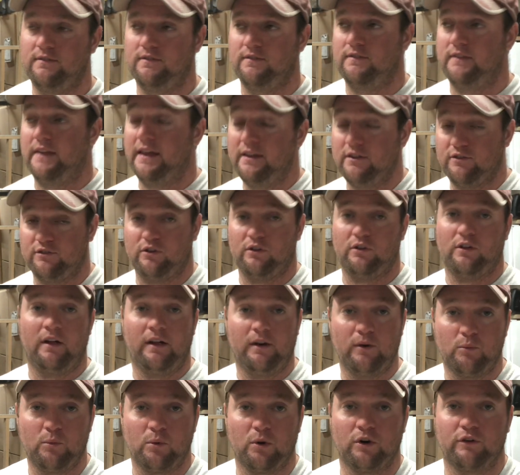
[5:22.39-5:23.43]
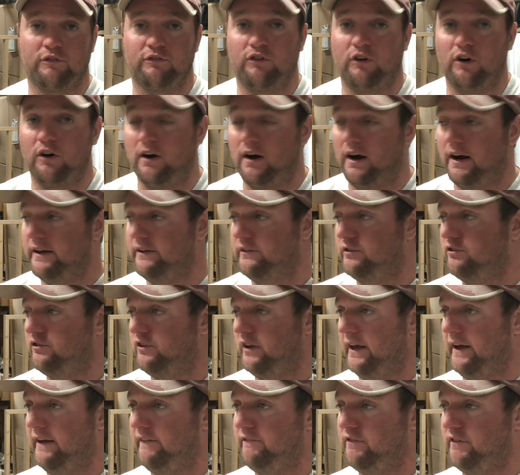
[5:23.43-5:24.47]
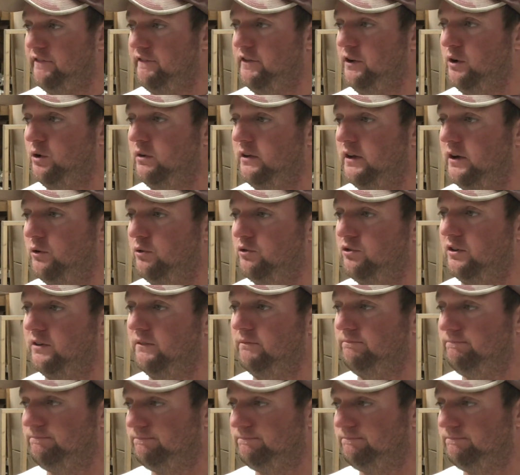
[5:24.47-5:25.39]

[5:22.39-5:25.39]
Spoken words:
is a lot of work for ice to have to fill those, and